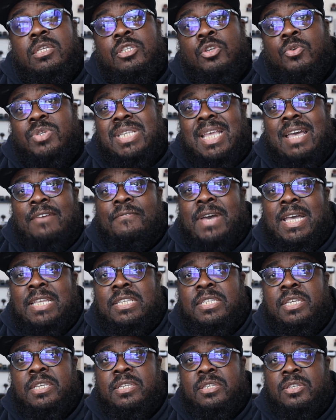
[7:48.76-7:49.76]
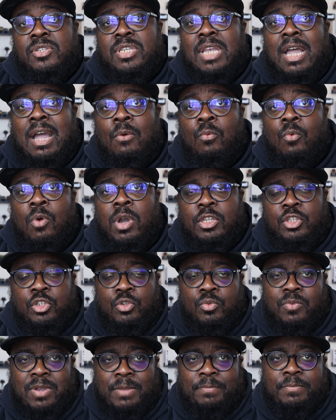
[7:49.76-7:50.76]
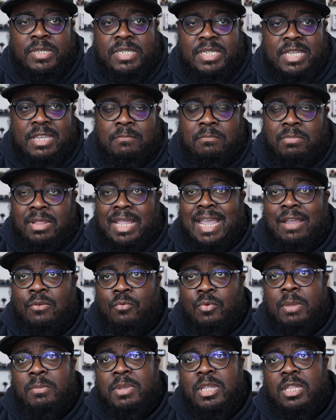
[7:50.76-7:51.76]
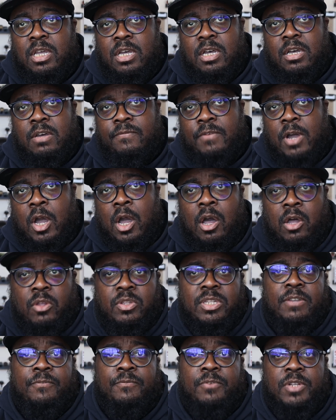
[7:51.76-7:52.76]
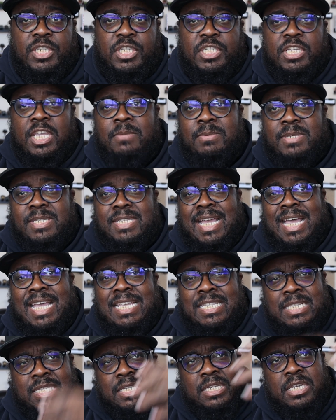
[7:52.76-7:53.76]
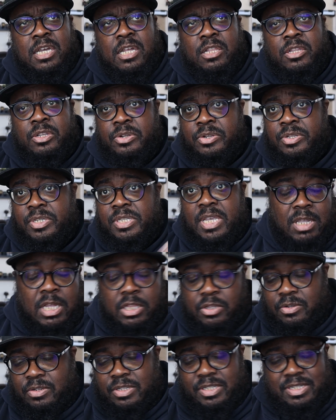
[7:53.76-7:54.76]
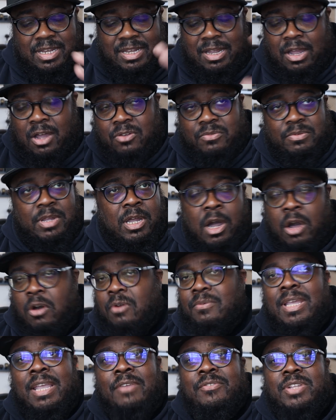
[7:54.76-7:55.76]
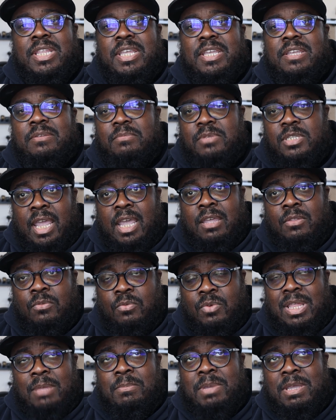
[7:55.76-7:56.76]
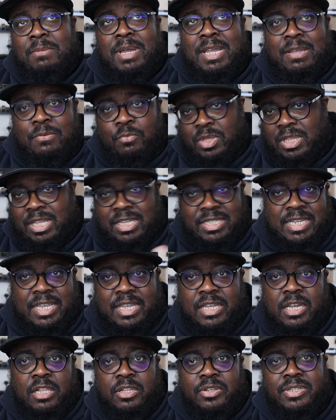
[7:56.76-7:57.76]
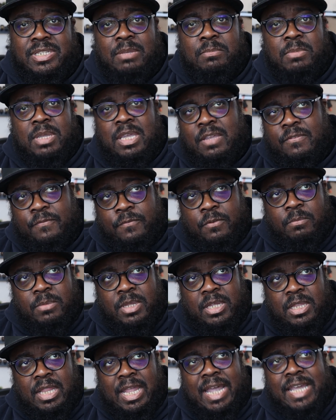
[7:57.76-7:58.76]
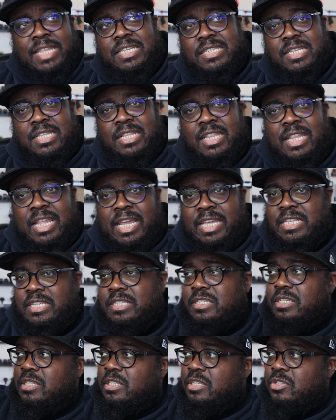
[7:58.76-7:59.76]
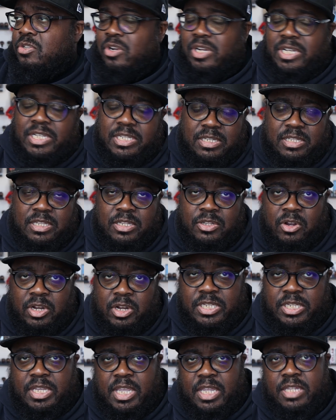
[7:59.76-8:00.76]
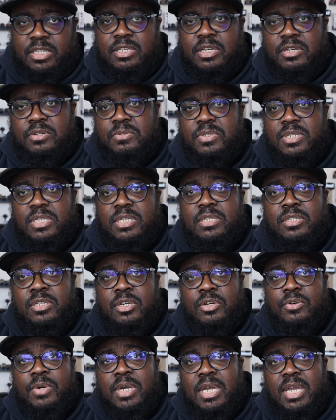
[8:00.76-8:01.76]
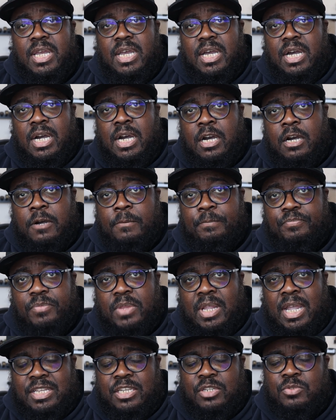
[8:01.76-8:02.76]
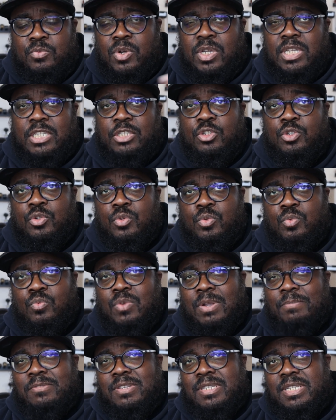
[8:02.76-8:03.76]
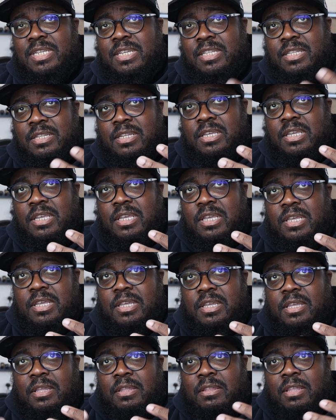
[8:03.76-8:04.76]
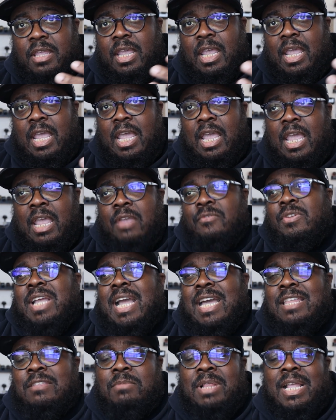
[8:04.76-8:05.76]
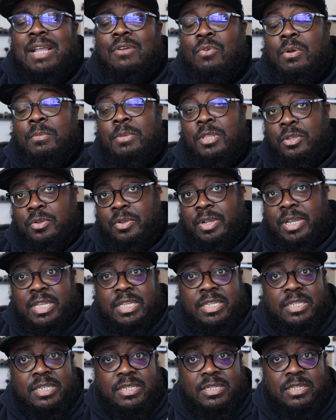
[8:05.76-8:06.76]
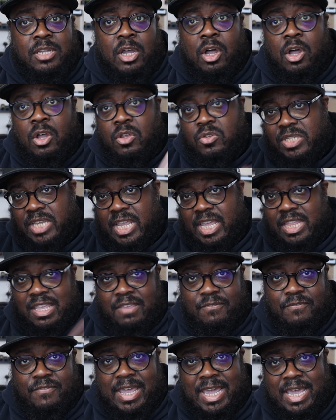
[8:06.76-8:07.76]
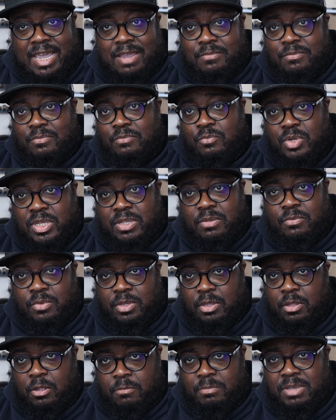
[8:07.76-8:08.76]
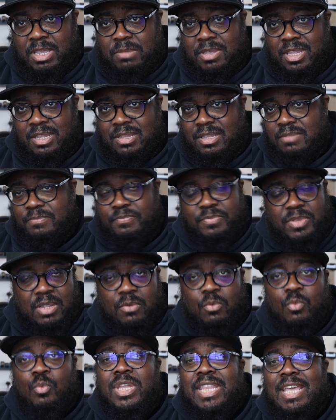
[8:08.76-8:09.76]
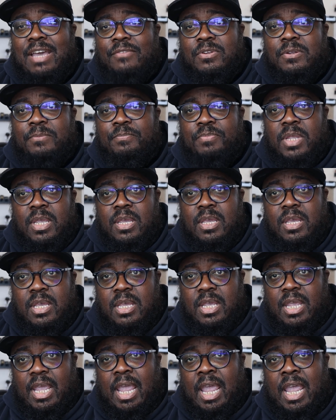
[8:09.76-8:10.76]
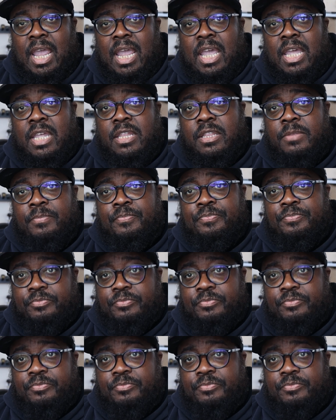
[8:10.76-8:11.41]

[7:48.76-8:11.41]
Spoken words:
So Sci-Fi Sisters, I want to represent black women of all different shapes, sizes, colors, all everything. And what I mean by when I say colors, I mean from the lightest of the lightest to the darkest of the skin tones. So I just want to represent every kind of black woman there is. Tall, skinny, fat, big, whatever. And